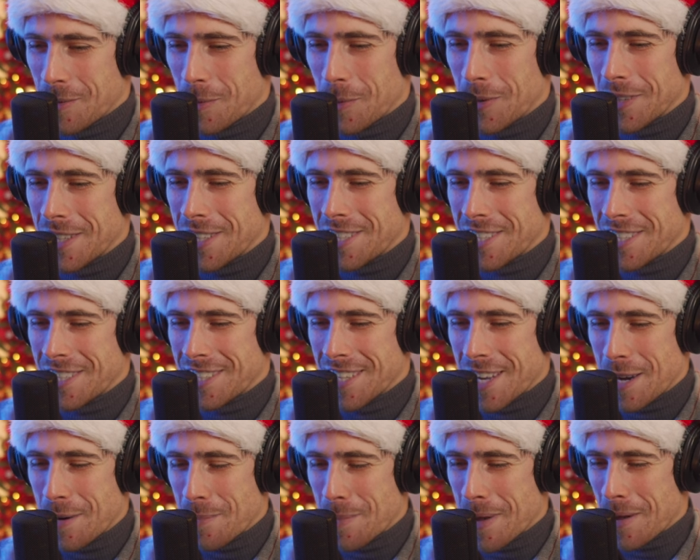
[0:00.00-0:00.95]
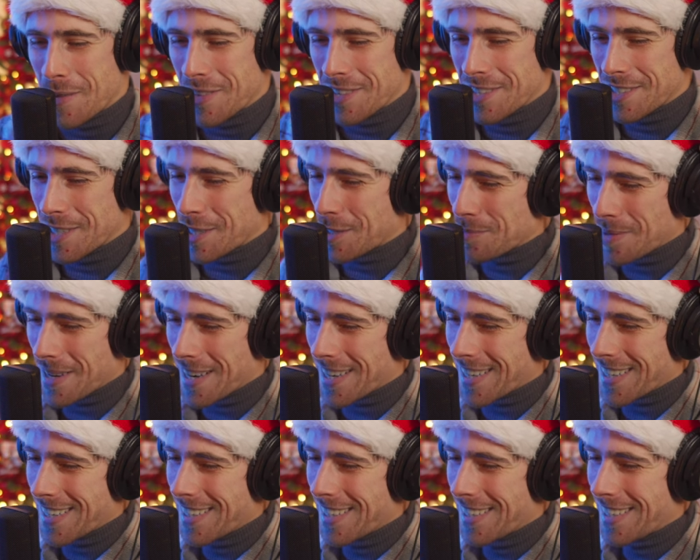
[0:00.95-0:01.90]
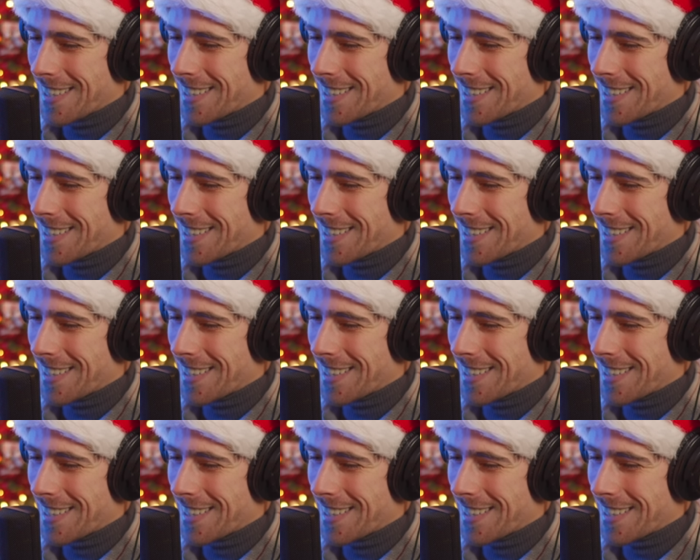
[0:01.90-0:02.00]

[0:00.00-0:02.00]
What is she saying about the six-pack?